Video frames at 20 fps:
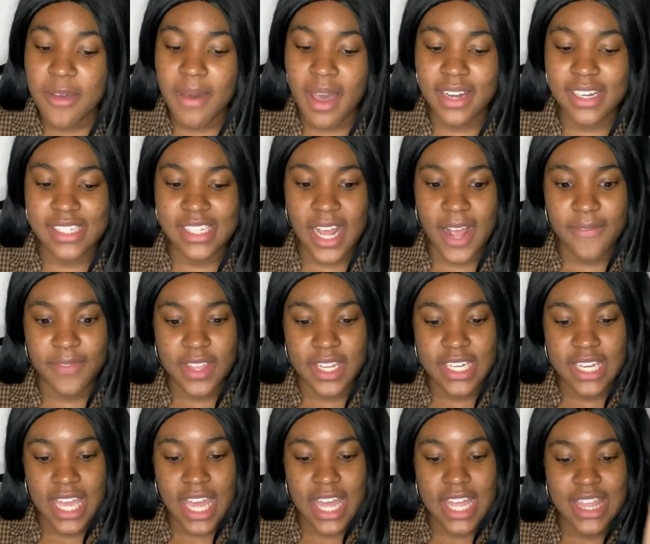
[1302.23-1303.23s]
I just have the
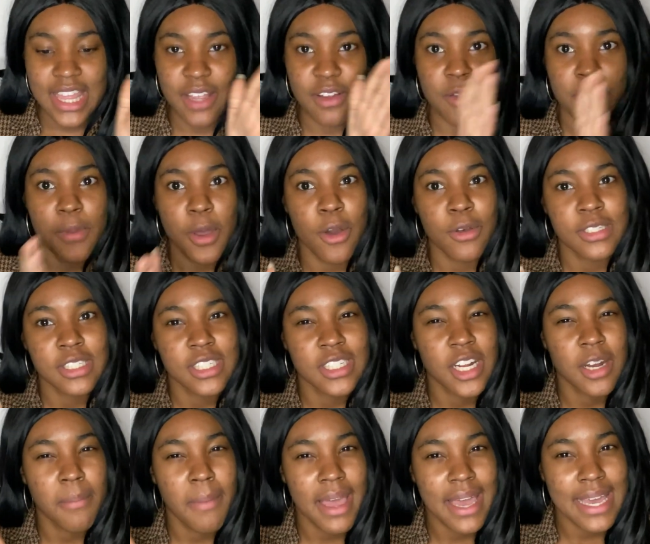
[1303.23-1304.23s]
date they're posted
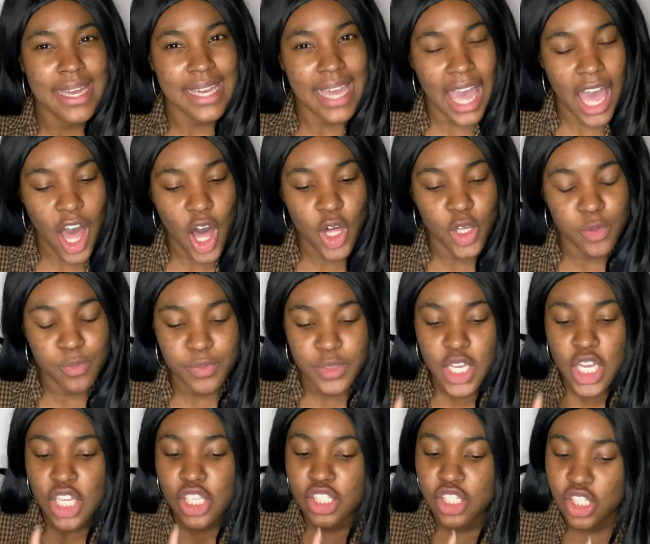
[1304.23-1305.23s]
on my account.
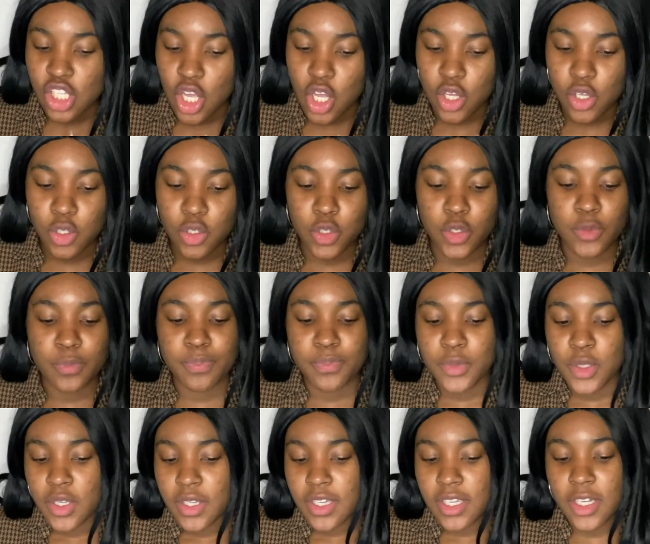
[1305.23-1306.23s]
So,
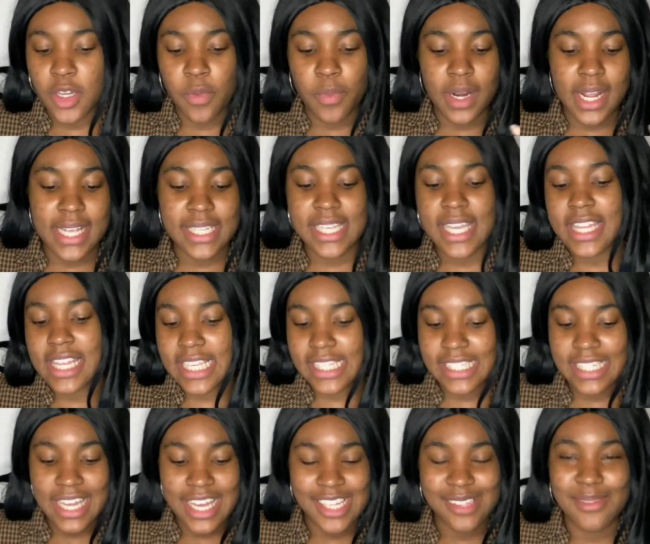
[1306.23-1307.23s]
you know, when I say these
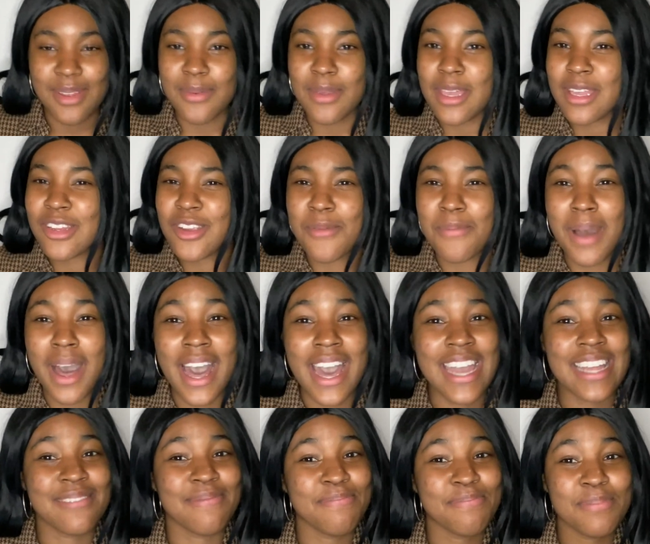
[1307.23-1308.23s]
dates, maybe in your
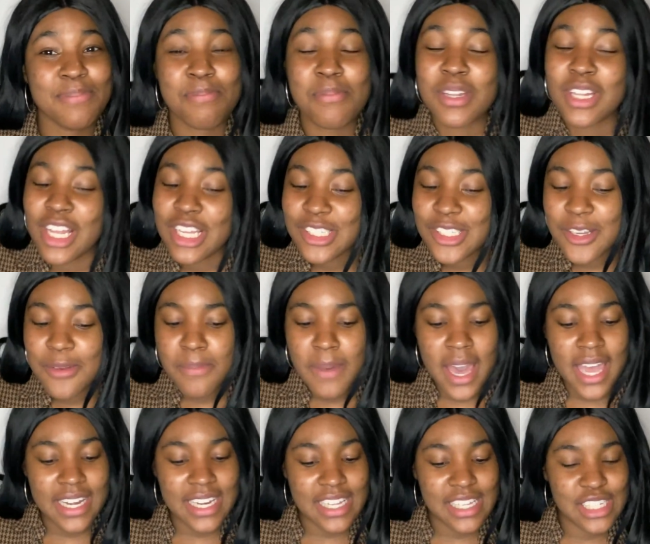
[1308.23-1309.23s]
mind, plus or
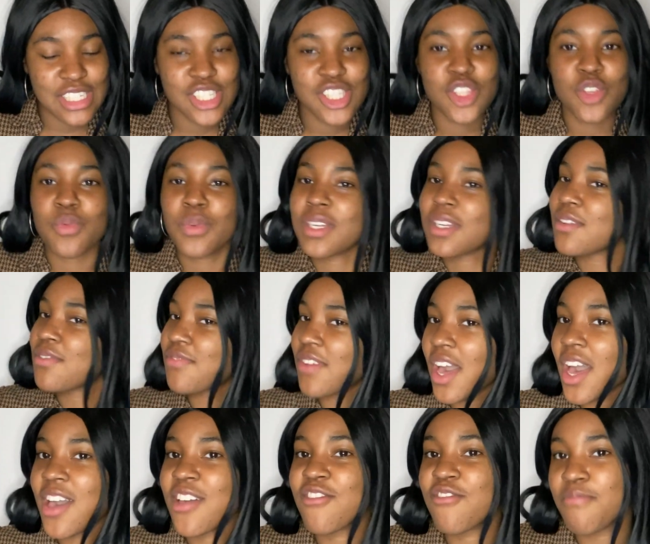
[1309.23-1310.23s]
minus 3 to
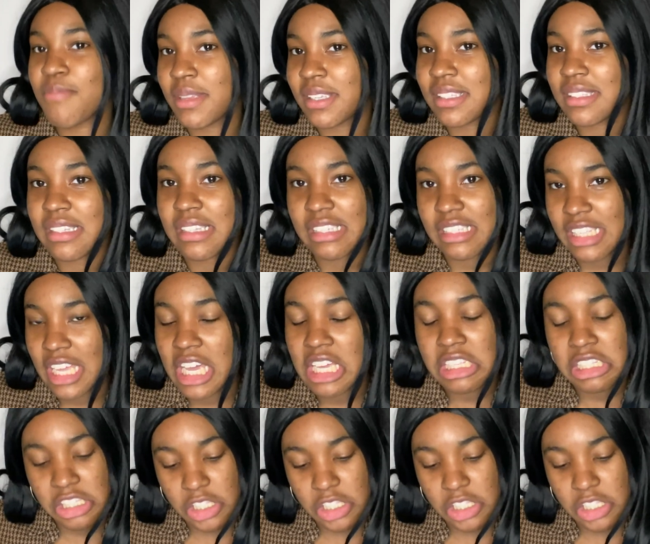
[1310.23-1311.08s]
5 business days.